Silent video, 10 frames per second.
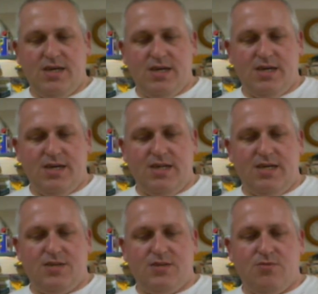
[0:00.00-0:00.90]
and
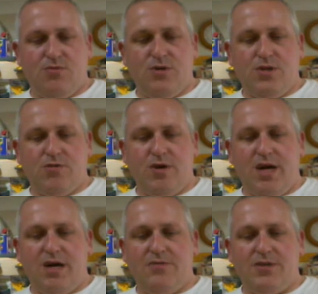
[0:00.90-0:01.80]
it's
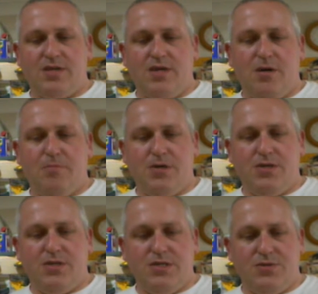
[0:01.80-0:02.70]
Woodcraft and Carbide
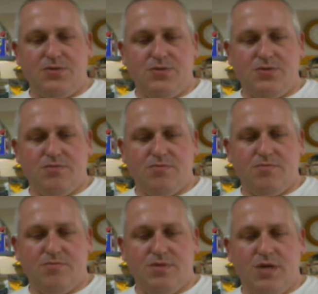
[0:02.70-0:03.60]
Chisels.
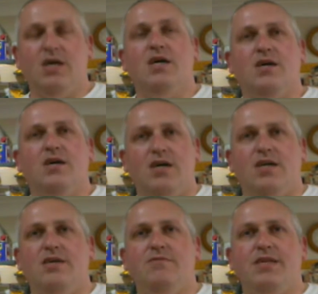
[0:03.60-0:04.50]
I'll
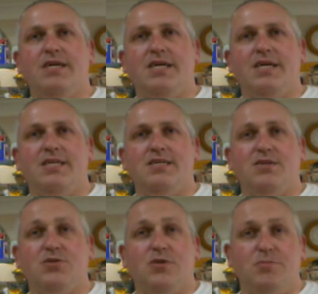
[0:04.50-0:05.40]
leave a link in the
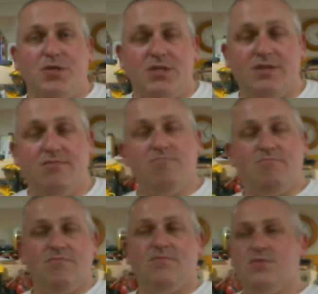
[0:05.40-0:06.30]
description
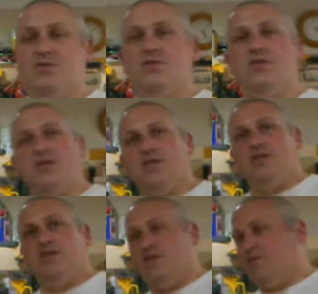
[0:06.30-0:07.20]
so you can
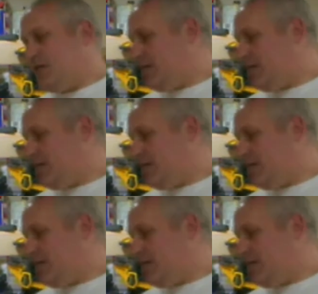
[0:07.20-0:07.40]
see where they